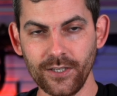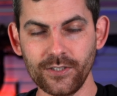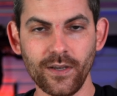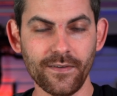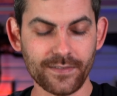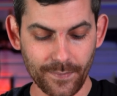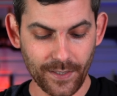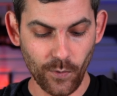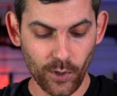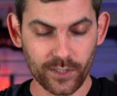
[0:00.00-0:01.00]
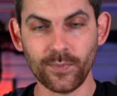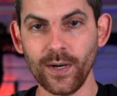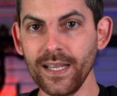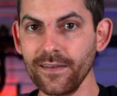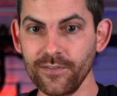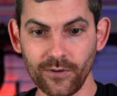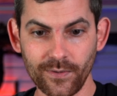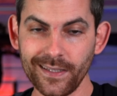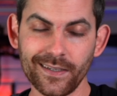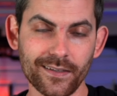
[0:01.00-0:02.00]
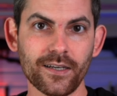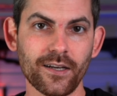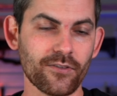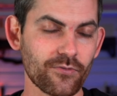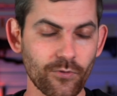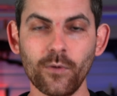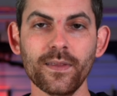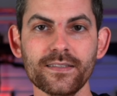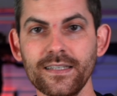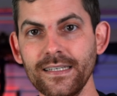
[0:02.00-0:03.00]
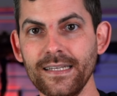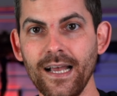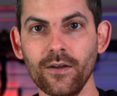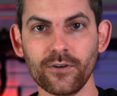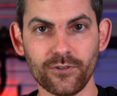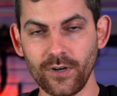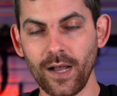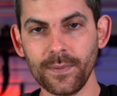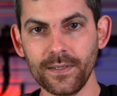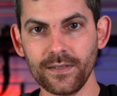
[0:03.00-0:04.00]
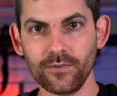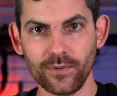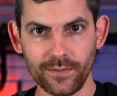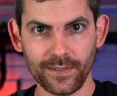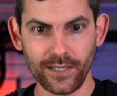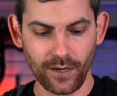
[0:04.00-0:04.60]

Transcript: So if something were to break, if you're really gonna throw this thing down or drop it really, really